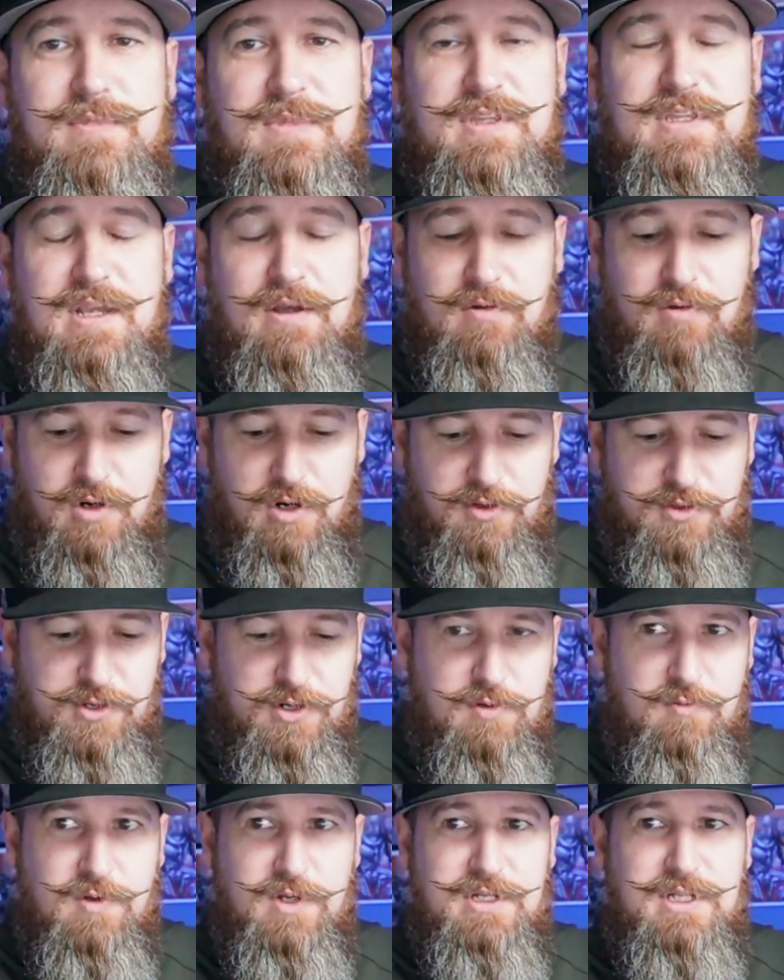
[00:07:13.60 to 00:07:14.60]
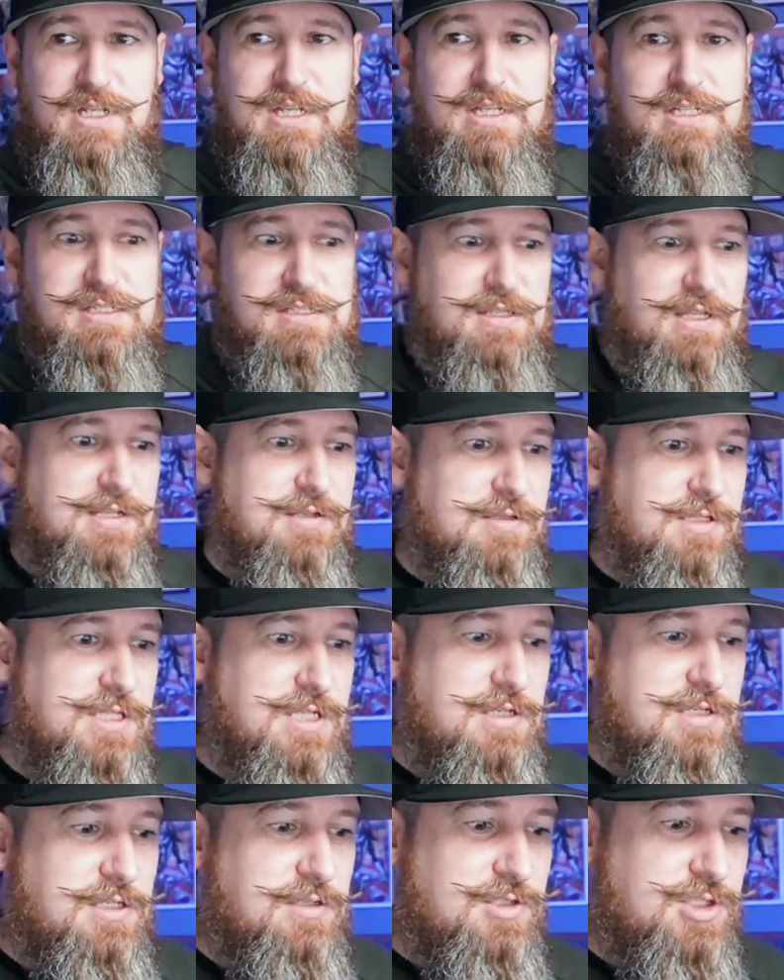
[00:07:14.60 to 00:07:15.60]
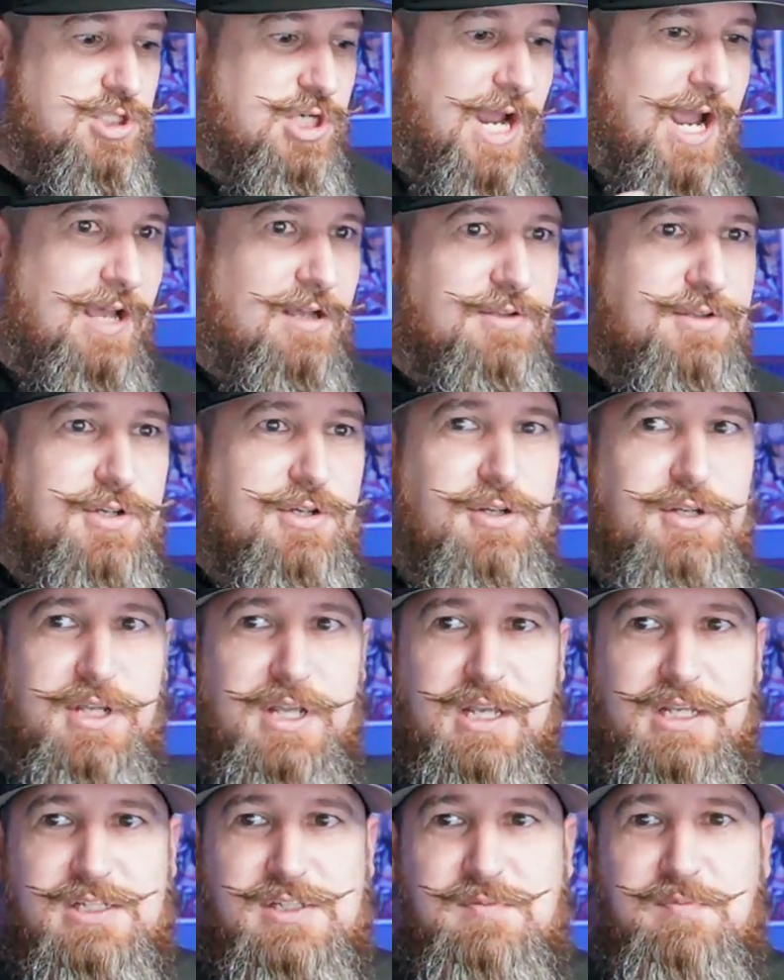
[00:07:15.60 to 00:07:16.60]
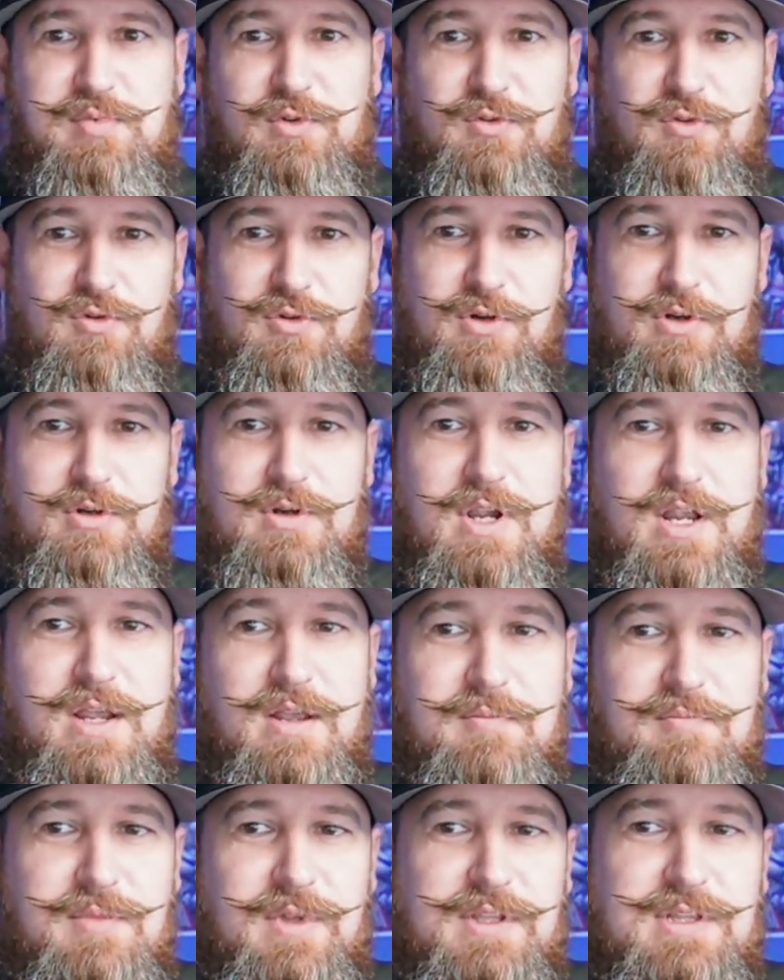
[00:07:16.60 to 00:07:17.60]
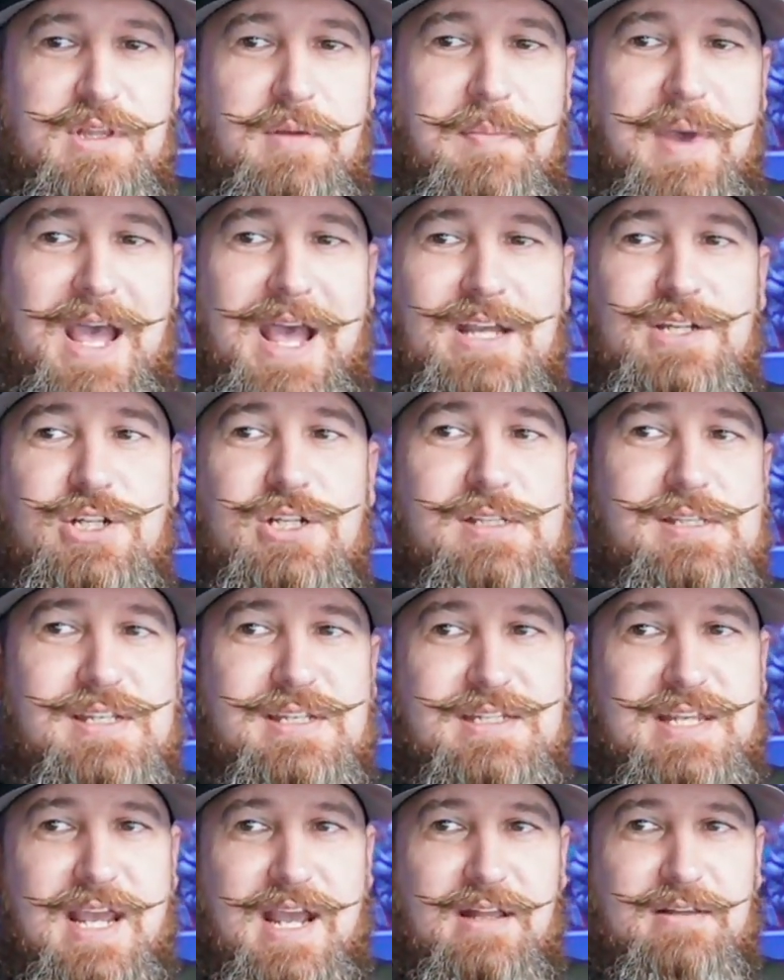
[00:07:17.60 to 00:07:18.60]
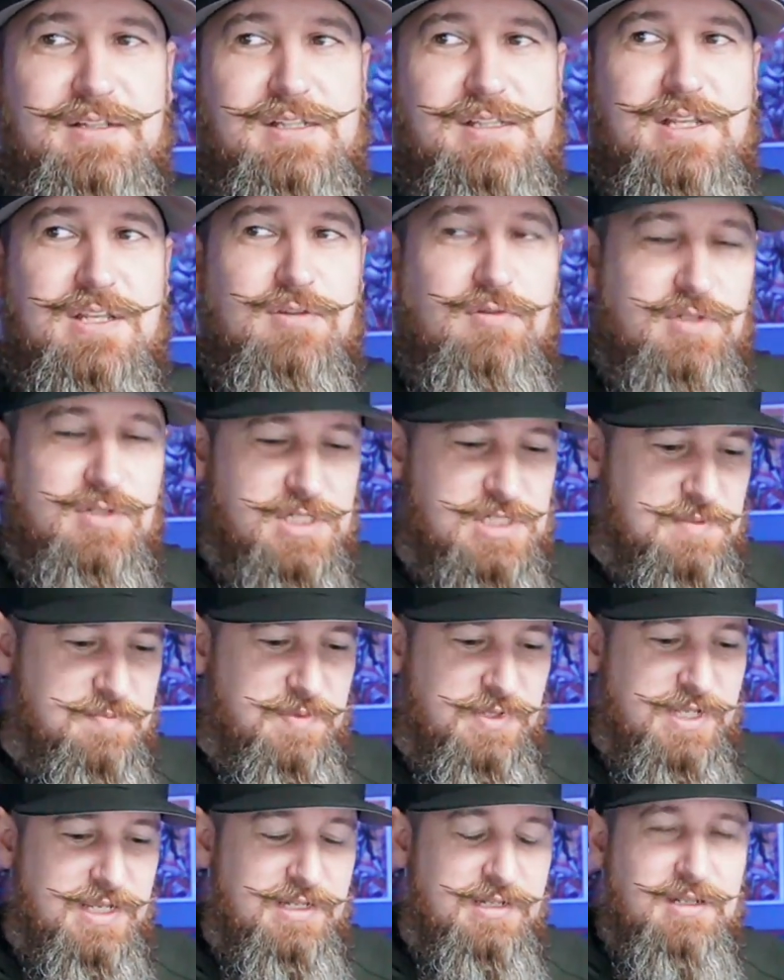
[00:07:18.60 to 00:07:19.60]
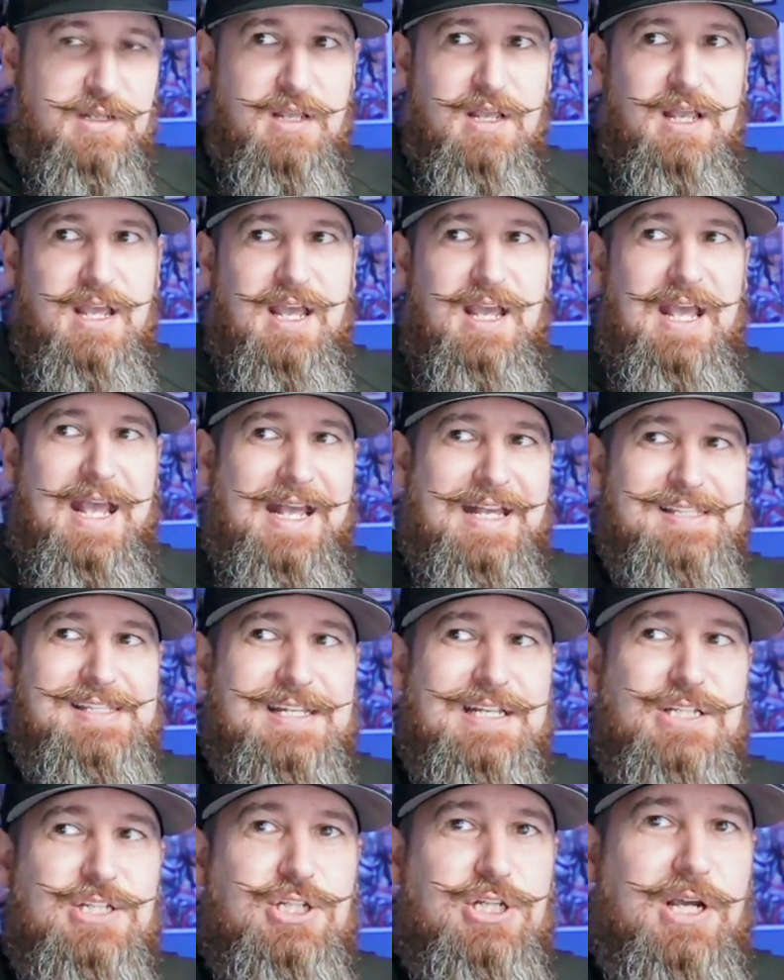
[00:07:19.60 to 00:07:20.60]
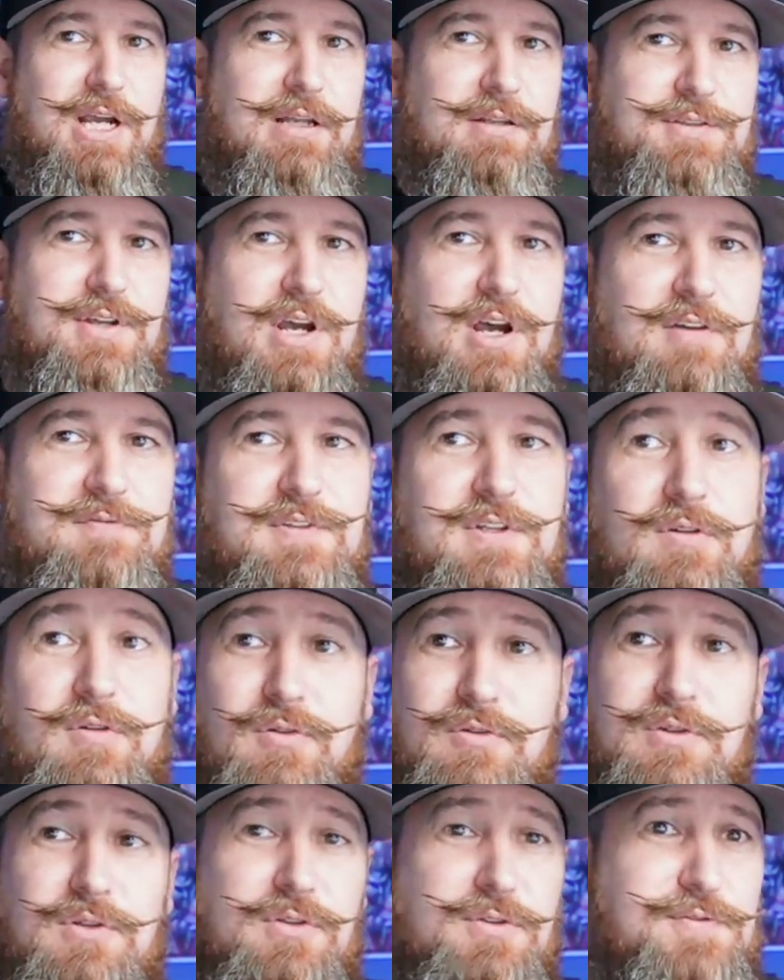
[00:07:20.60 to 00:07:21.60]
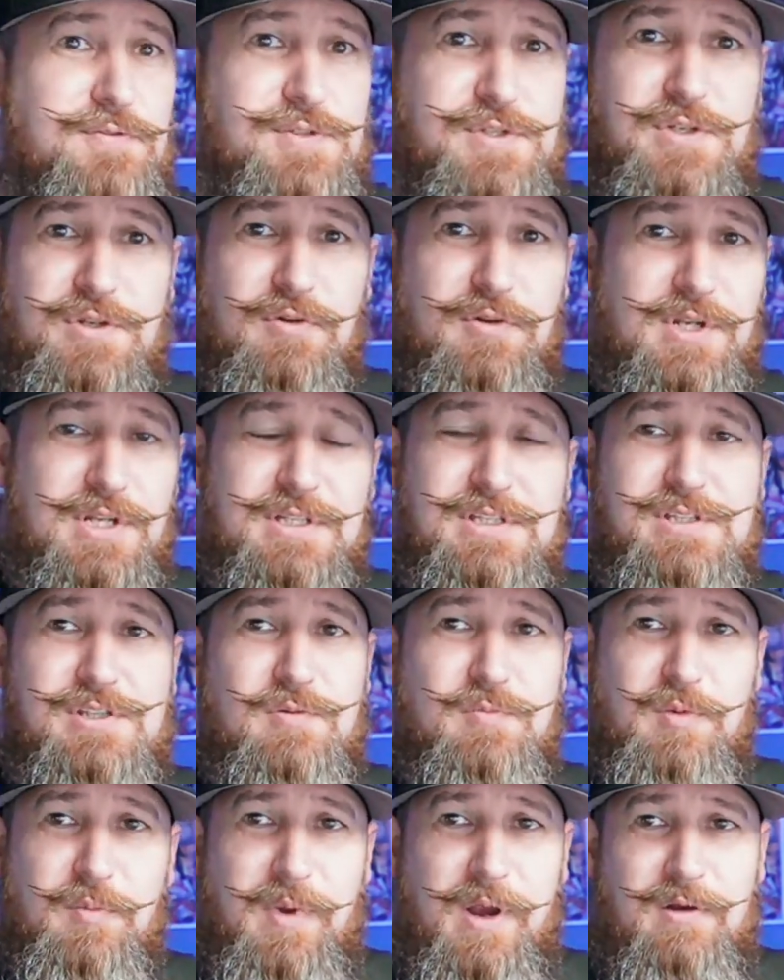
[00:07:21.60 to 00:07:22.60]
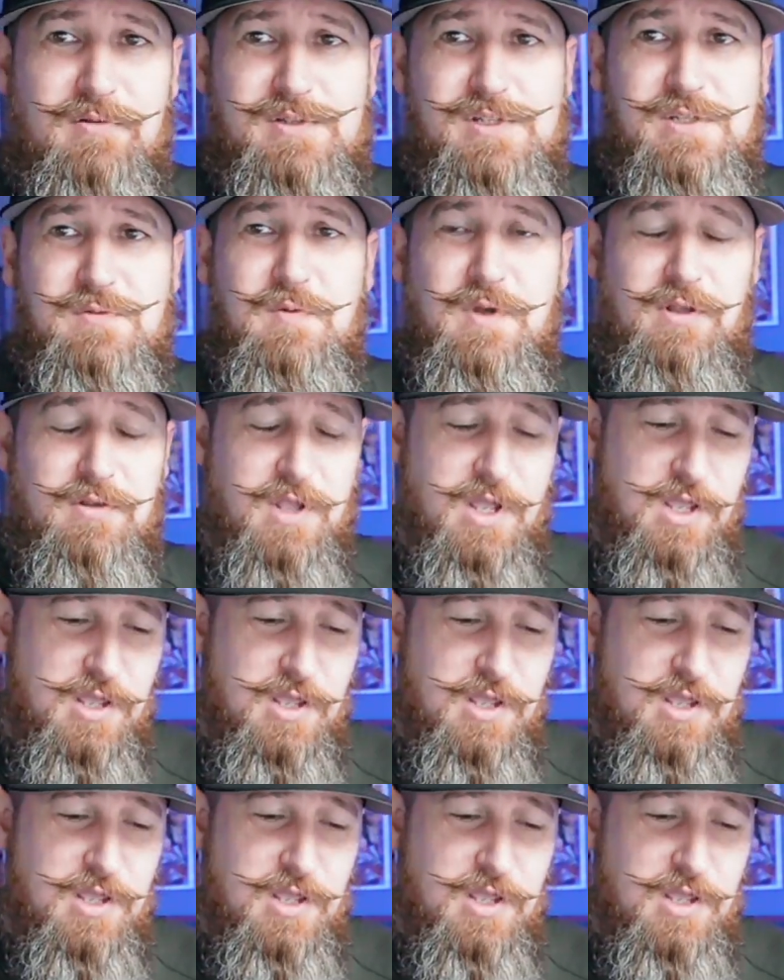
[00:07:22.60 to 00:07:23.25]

Now, our third one is the childhood explorer. The passions and talents that you displayed as a child often hold clues to your hidden superpowers as well.